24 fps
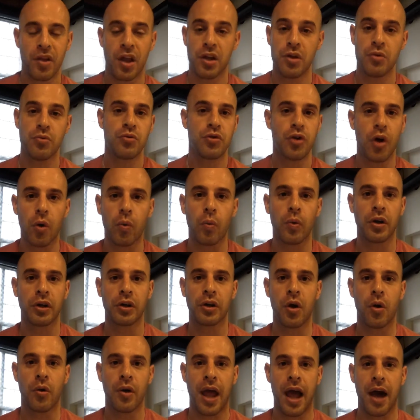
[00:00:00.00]
that you don't want to
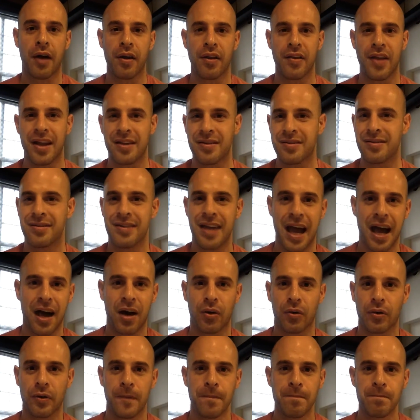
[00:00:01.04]
go down, and that's
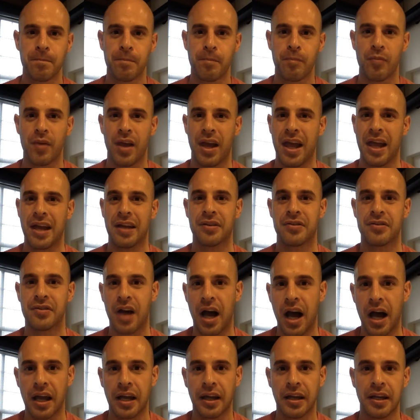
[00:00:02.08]
doubt,
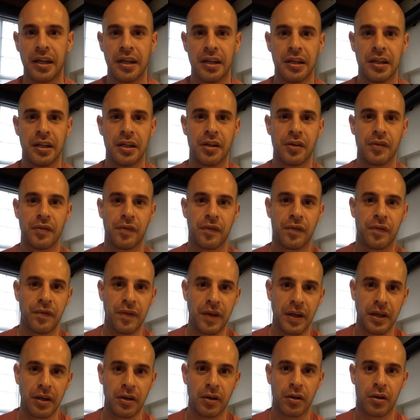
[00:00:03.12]
anxiety,
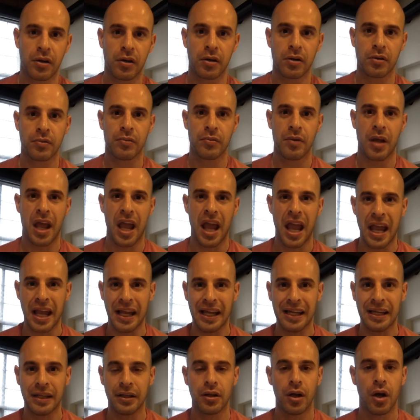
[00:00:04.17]
fear,
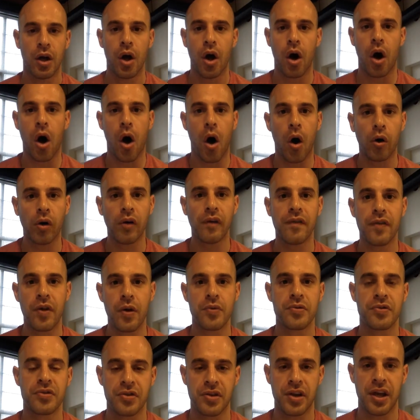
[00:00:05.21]
hate, all of
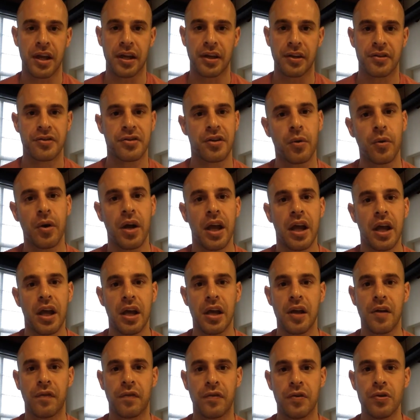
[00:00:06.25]
those things. So
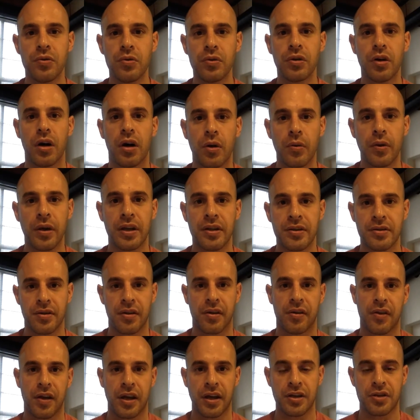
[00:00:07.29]
if you go into
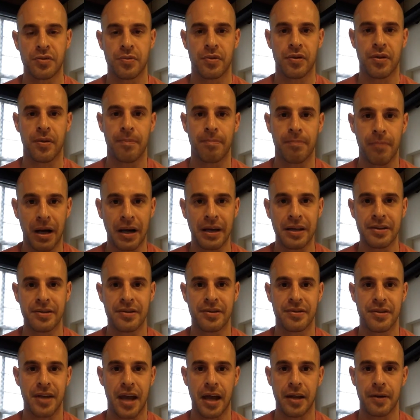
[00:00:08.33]
things with the
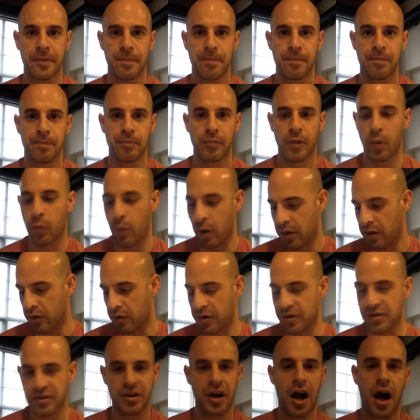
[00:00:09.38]
mindset, whether
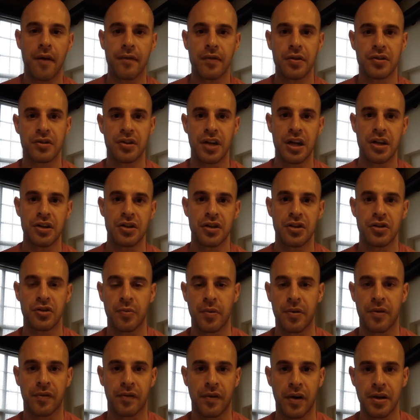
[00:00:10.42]
it's conversations
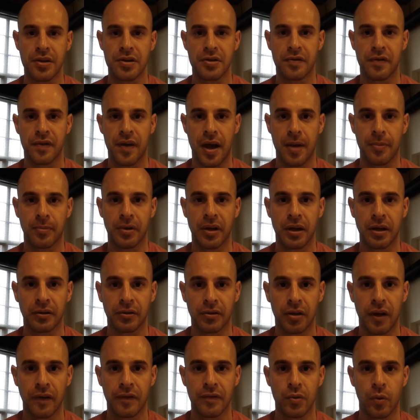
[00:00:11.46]
with friends, family, and
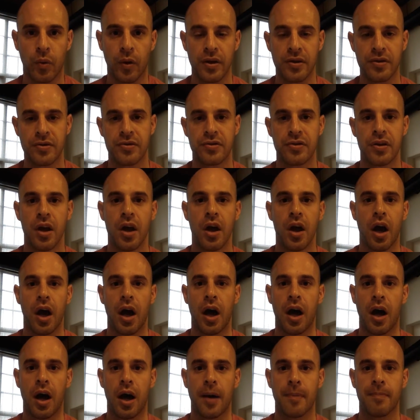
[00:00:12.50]
loved ones,
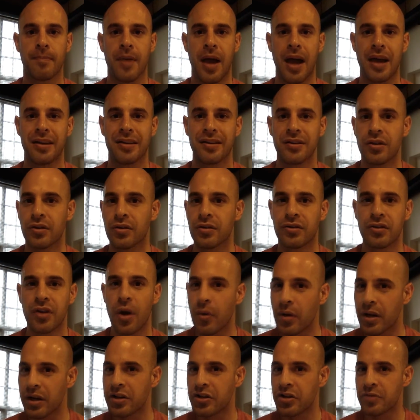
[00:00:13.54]
and you
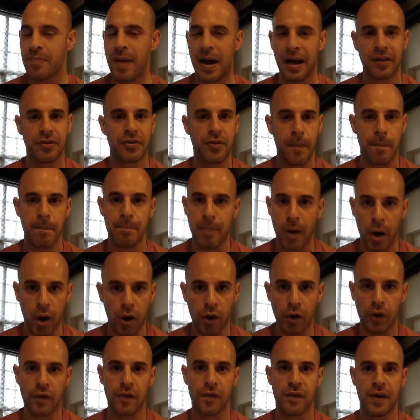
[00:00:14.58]
don't expect the
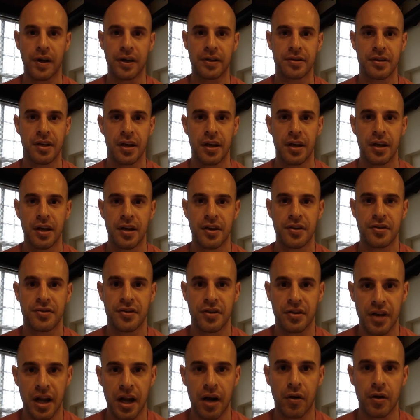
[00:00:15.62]
perfect
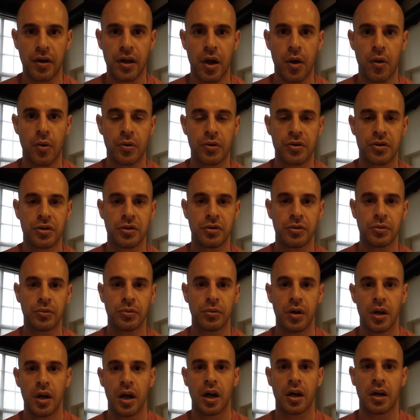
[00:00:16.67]
scenario
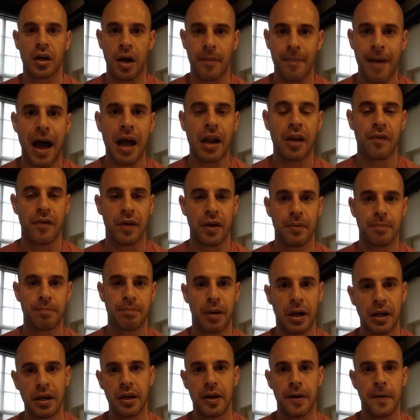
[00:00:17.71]
to come out of it,
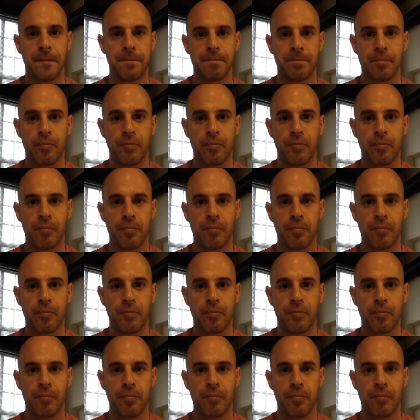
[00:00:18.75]
but